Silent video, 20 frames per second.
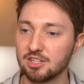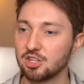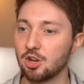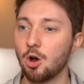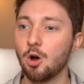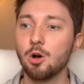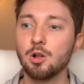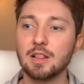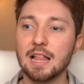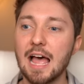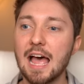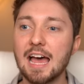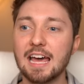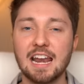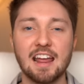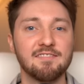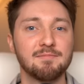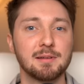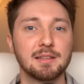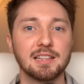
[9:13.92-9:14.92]
This whole
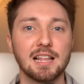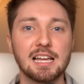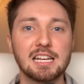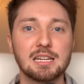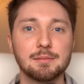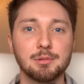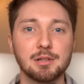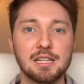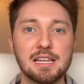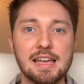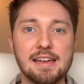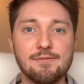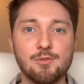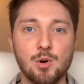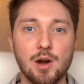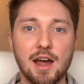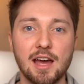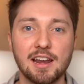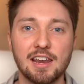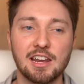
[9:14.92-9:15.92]
ad, I've been led to believe
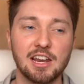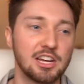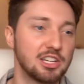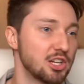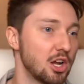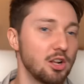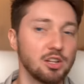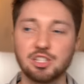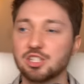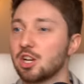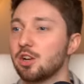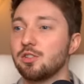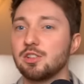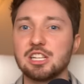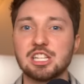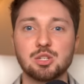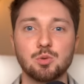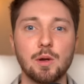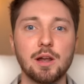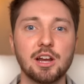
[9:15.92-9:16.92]
we're at an
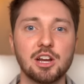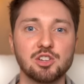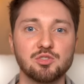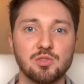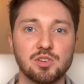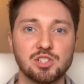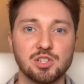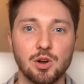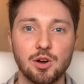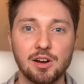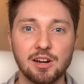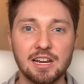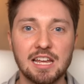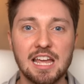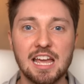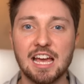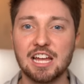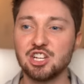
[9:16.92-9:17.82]
adults-only swingers resort,